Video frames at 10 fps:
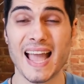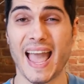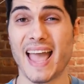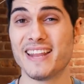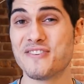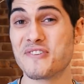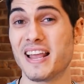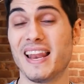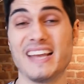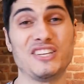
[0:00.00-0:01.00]
and you
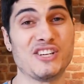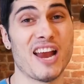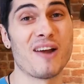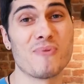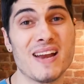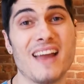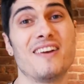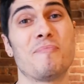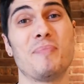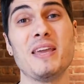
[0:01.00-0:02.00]
can like share with
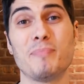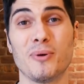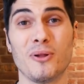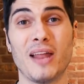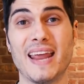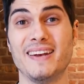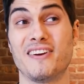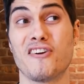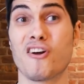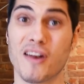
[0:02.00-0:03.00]
other people and they're
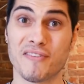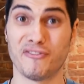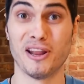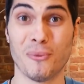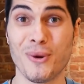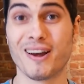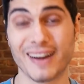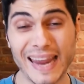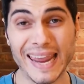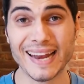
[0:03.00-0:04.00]
not gonna feel weird
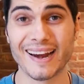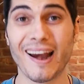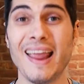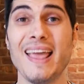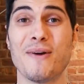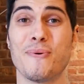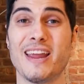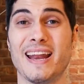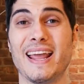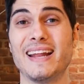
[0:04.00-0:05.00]
either
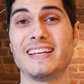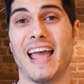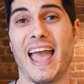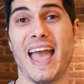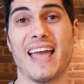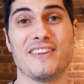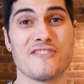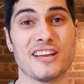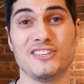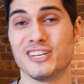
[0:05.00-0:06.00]
with it, and you
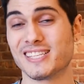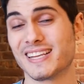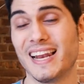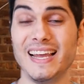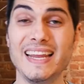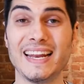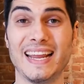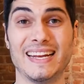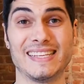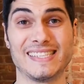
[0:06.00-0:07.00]
can just clean
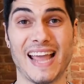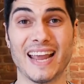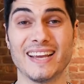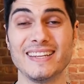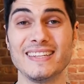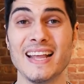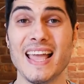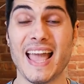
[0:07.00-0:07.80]
in a second,